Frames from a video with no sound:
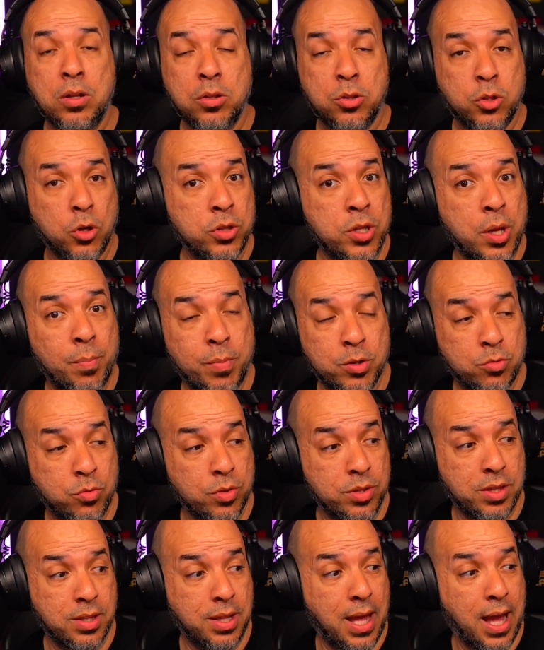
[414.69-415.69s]
Those numbers
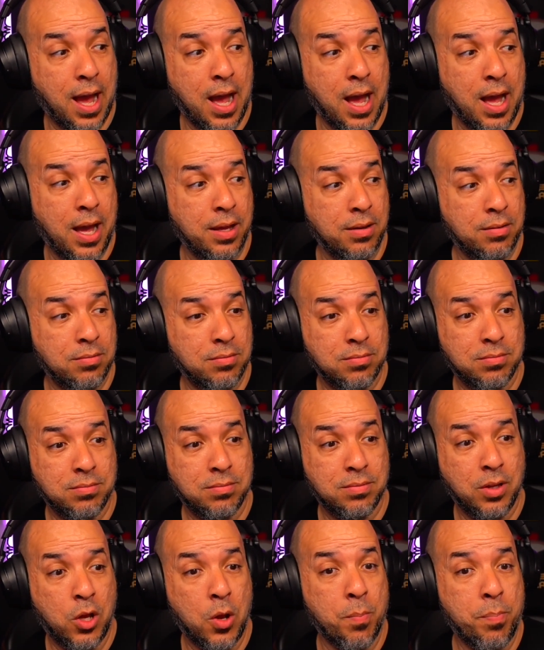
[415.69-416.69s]
wasn't that high
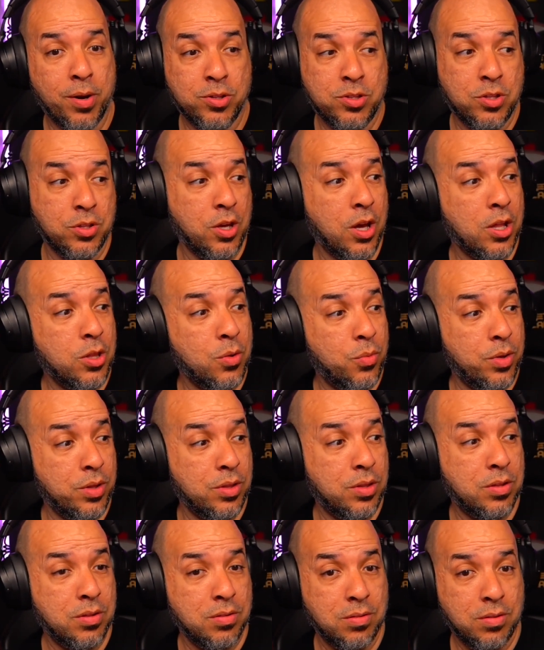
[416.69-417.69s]
compared to the other
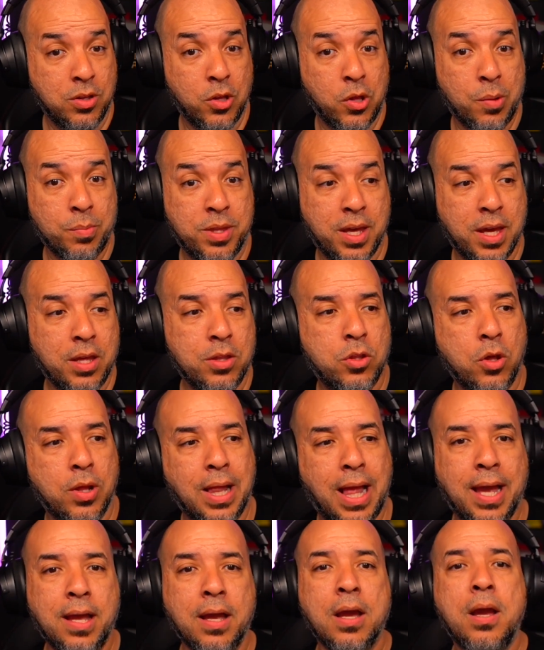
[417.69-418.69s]
ones. You know what I'm saying? So
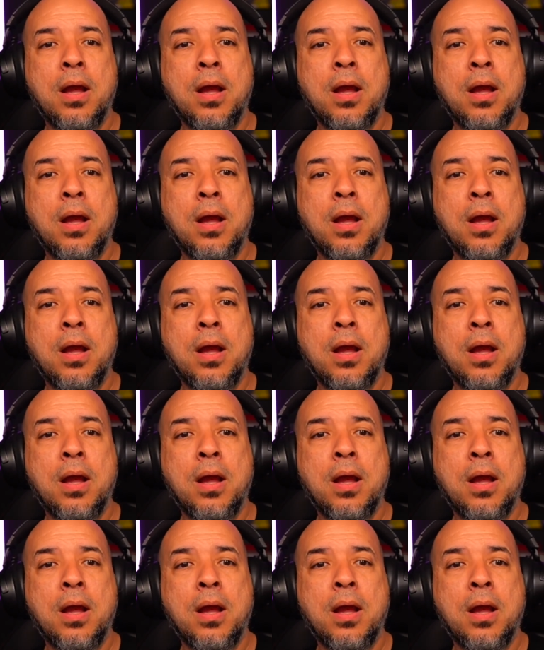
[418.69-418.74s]
like,